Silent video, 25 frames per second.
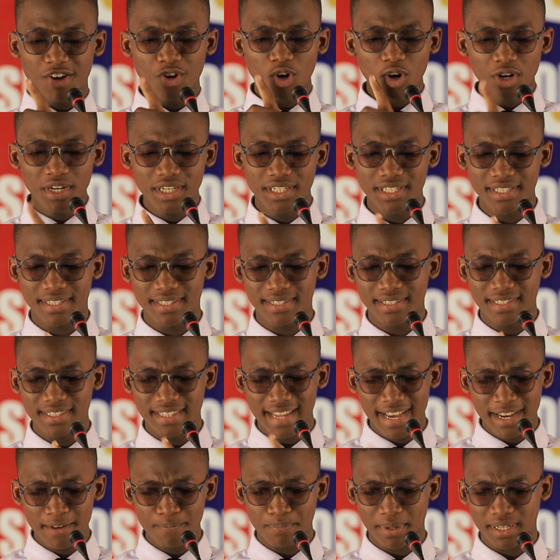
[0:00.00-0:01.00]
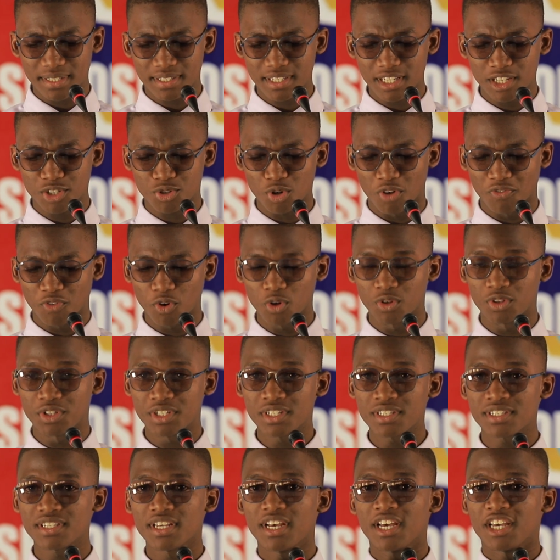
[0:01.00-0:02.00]
and only 9% of all
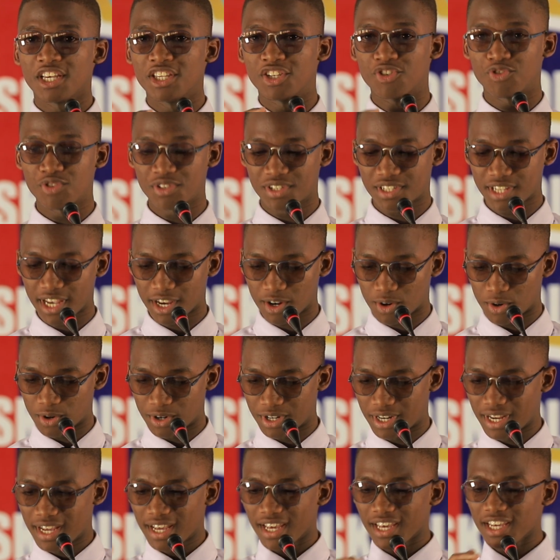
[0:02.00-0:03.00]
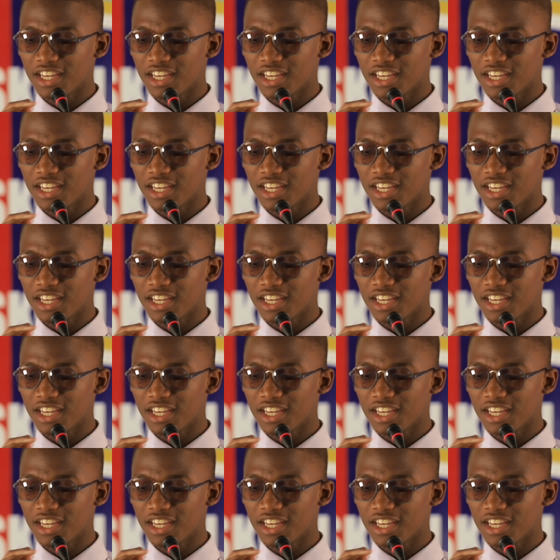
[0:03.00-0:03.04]
this is recycled.